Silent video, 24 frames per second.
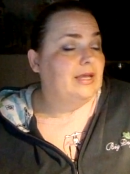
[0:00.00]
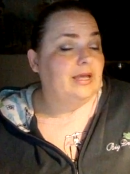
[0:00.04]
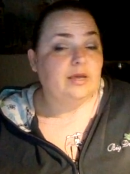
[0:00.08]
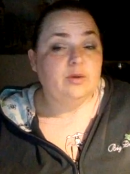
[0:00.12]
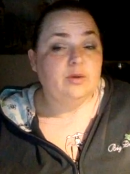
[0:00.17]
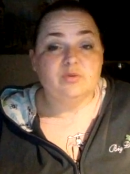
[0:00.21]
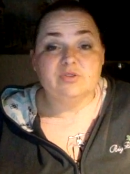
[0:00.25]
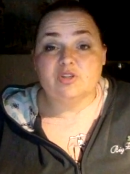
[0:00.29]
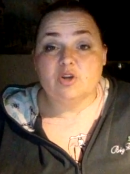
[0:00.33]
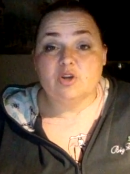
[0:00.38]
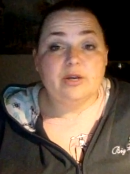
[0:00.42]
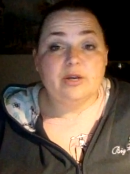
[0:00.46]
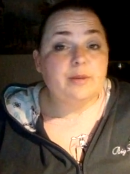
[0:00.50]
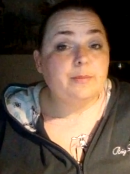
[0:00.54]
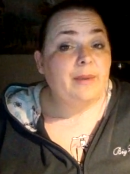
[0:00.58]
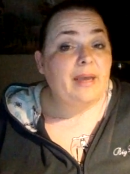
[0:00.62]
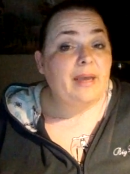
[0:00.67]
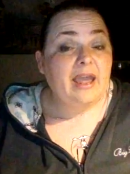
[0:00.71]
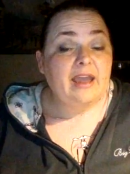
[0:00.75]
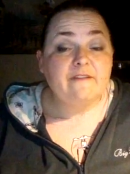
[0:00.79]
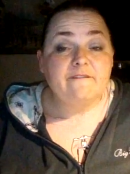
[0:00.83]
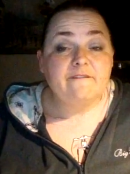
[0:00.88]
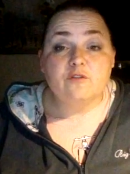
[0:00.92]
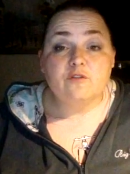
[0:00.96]
it was already
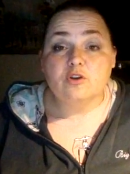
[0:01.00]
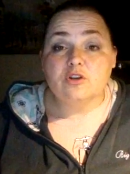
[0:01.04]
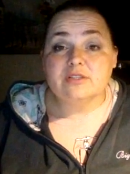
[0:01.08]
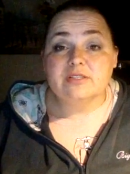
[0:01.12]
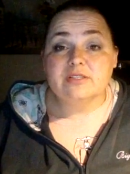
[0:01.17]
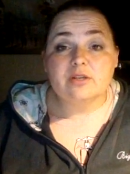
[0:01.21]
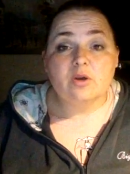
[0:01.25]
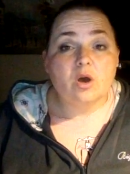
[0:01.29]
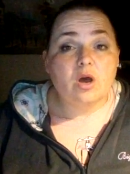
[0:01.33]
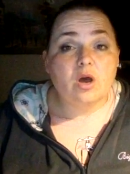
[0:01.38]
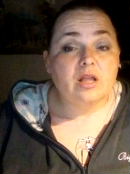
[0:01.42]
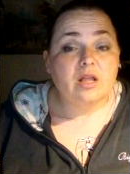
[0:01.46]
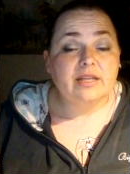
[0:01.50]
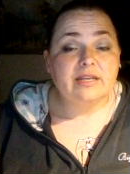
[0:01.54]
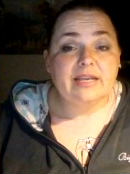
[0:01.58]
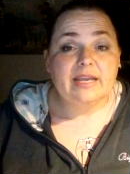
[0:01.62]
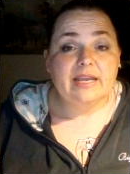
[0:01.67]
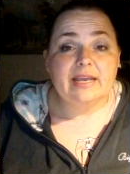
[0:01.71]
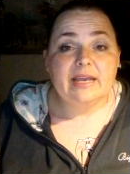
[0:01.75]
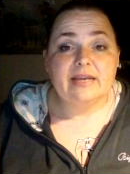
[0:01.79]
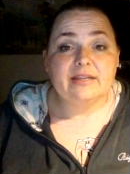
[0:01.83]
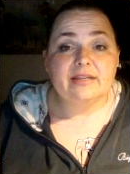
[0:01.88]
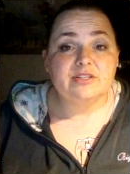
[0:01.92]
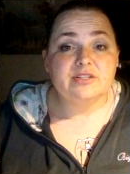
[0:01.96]
paid for, so all
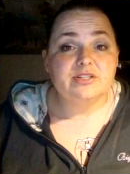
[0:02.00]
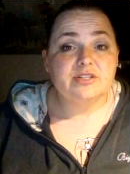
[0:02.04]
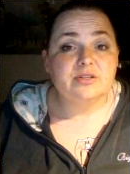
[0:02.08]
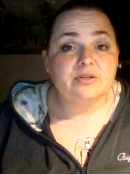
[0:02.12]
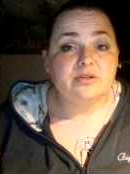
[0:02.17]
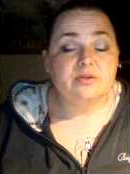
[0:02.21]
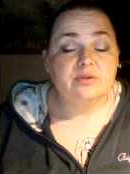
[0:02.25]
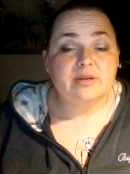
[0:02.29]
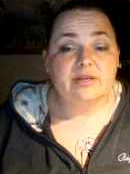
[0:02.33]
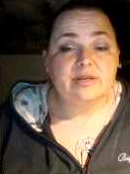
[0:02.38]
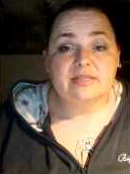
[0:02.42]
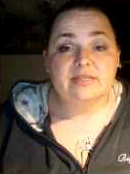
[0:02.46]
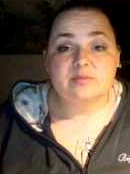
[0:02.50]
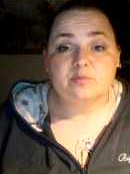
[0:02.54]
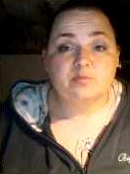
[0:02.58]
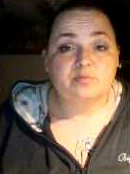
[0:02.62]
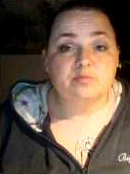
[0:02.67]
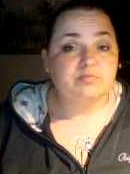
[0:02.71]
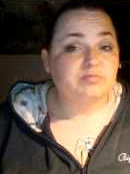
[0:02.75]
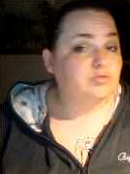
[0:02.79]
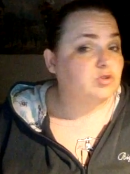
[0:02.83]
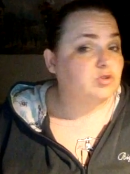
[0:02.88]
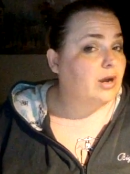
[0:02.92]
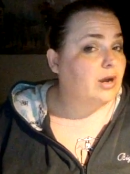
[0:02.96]
he had to do is
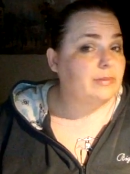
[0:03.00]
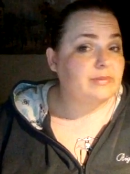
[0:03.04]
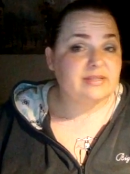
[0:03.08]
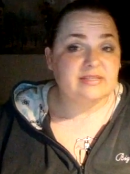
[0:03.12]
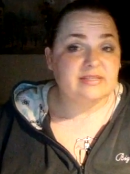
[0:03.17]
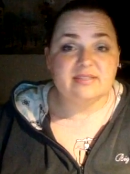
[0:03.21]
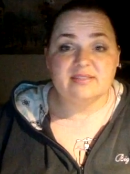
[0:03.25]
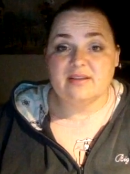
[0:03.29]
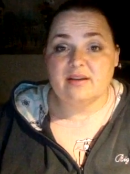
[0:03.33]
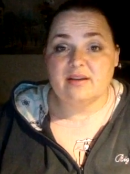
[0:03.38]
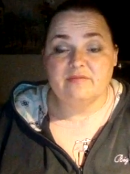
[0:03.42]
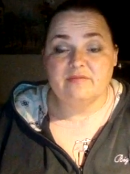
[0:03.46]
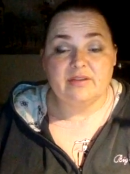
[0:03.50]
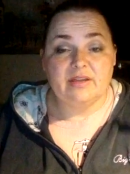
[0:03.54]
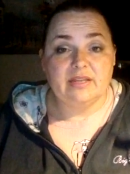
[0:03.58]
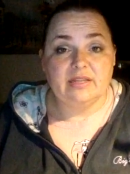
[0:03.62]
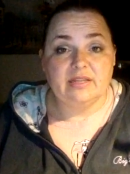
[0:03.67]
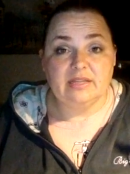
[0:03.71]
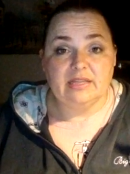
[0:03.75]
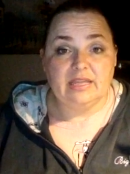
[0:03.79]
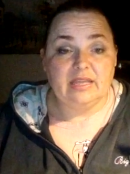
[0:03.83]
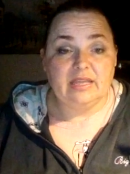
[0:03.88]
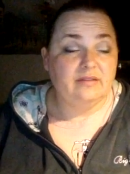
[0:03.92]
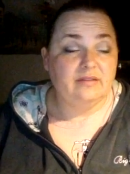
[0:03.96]
grab his stuff
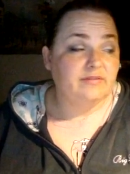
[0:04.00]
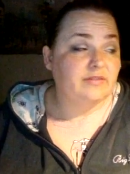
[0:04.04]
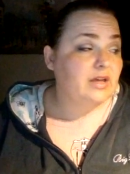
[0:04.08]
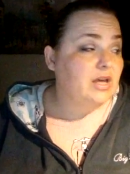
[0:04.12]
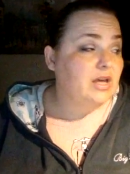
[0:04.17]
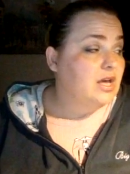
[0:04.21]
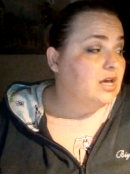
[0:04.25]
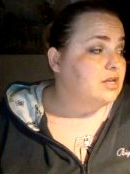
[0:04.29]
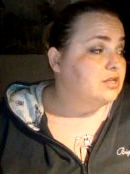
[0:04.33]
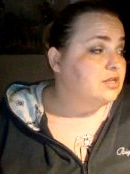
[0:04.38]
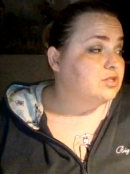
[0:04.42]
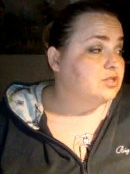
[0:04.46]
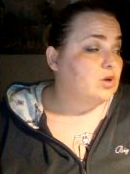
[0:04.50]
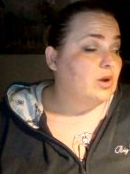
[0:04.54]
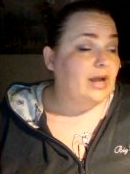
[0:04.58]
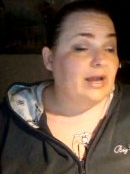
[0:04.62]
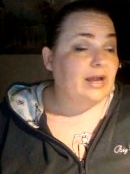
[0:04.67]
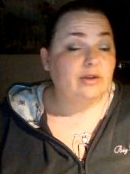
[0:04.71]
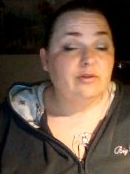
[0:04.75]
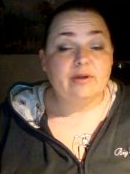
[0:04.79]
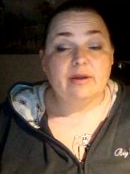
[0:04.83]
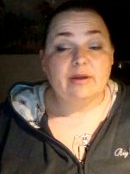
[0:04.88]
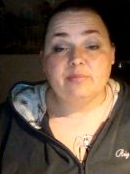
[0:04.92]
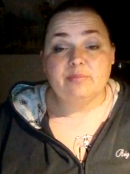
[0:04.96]
and leave. So
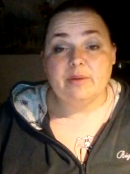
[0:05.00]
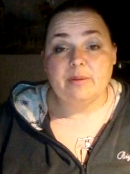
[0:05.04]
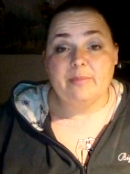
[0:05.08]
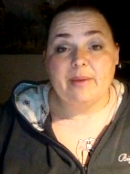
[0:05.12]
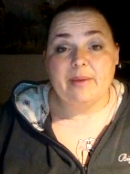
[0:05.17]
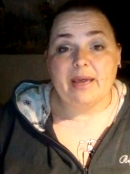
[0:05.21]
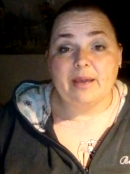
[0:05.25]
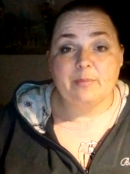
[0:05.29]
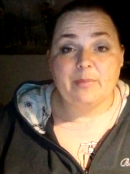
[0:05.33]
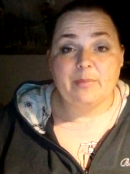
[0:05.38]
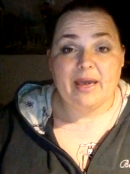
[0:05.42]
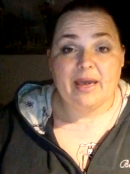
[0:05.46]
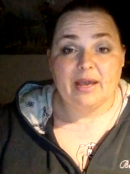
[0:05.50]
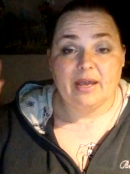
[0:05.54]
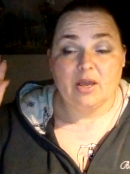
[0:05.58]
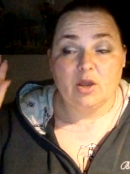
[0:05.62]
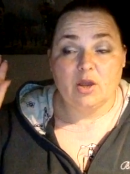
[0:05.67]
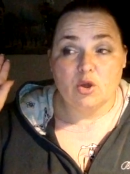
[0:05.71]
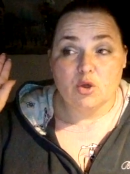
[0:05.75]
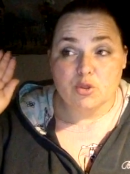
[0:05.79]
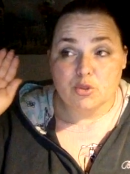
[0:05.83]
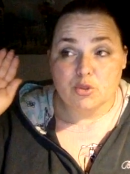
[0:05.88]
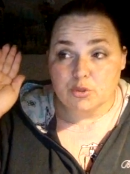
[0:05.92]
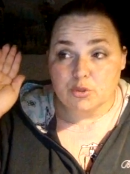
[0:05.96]
I grabbed my backpack,
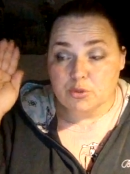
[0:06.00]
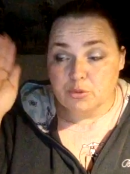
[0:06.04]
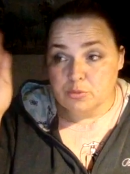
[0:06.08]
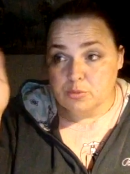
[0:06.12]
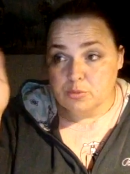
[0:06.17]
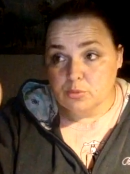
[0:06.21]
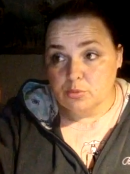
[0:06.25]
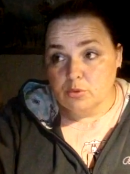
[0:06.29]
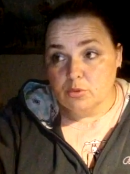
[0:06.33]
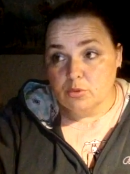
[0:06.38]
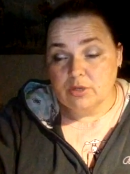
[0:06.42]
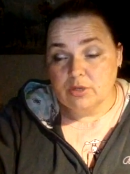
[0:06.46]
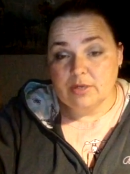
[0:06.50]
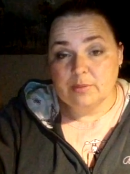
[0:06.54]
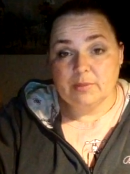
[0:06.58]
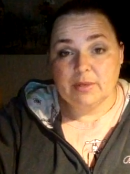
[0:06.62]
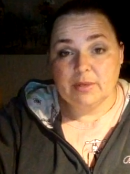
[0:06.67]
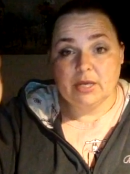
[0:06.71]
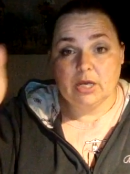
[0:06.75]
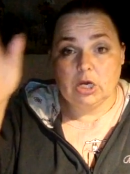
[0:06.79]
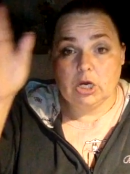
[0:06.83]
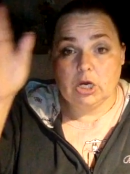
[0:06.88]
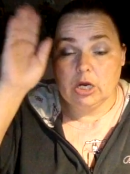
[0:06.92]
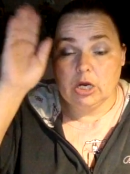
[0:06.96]
threw it in
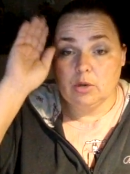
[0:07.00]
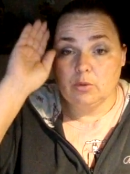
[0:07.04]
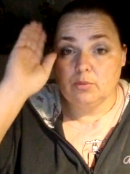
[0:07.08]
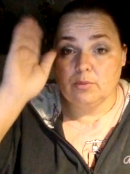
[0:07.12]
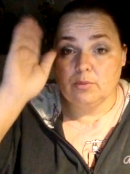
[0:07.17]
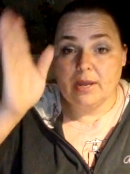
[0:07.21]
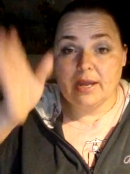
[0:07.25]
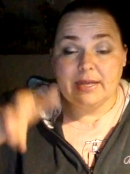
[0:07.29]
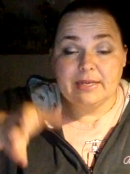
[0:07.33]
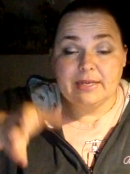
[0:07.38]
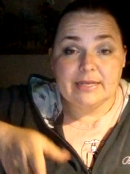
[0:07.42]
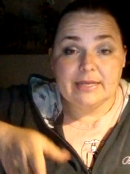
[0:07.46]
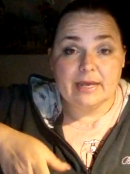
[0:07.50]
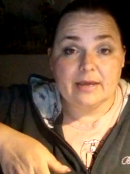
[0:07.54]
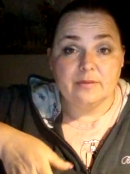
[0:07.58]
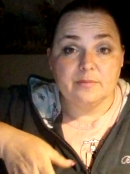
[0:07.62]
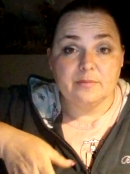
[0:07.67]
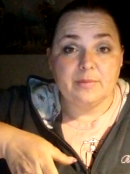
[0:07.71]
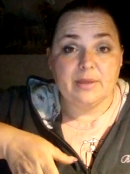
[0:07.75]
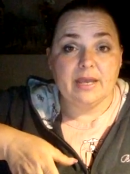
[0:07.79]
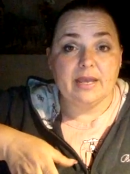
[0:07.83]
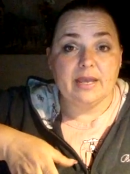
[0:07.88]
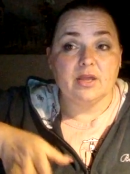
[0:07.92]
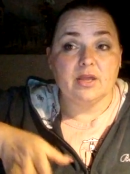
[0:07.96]
my car, ran
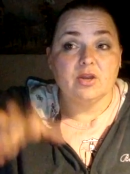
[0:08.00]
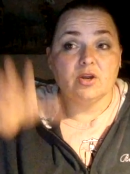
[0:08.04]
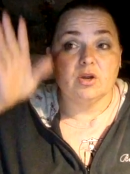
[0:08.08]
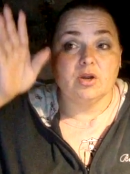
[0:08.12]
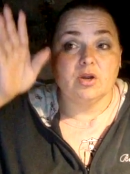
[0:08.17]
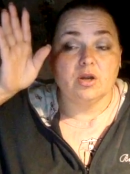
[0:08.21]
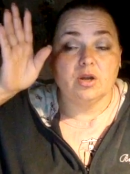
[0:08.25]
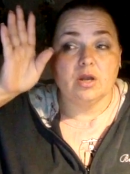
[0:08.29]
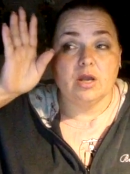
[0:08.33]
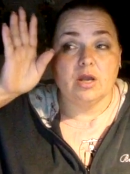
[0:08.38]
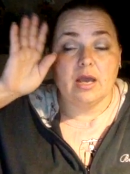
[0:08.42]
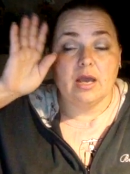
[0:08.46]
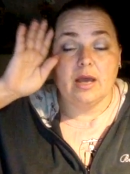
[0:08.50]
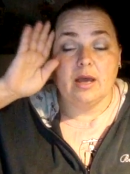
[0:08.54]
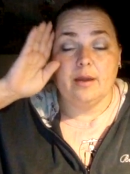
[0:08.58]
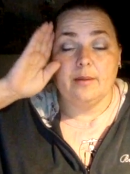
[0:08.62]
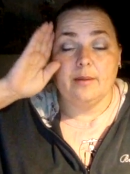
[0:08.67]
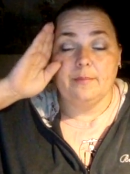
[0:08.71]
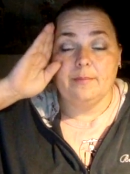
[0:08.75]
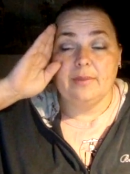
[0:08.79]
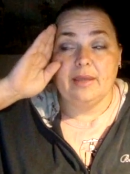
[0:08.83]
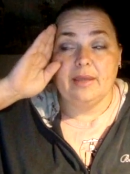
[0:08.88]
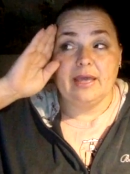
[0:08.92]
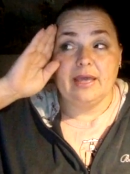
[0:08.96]
down Bangor,
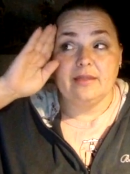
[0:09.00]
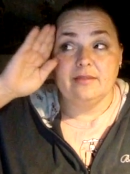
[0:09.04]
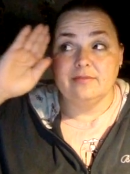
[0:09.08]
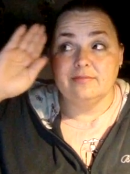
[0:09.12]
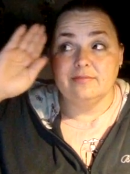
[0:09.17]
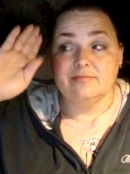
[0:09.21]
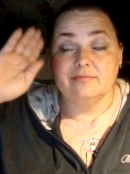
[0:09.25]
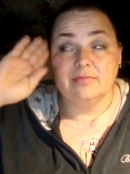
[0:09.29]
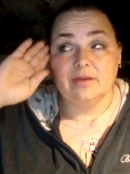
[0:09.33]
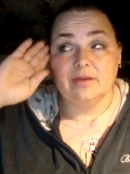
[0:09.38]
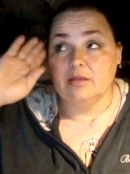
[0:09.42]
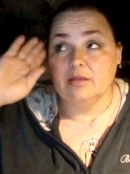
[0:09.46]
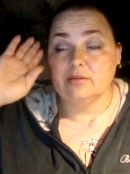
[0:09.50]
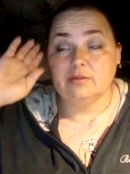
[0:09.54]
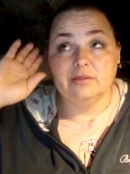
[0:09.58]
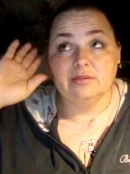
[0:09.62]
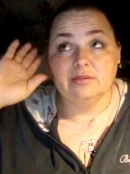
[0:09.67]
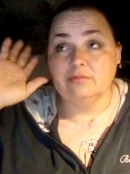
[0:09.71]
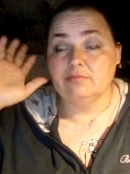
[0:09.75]
um, and uh,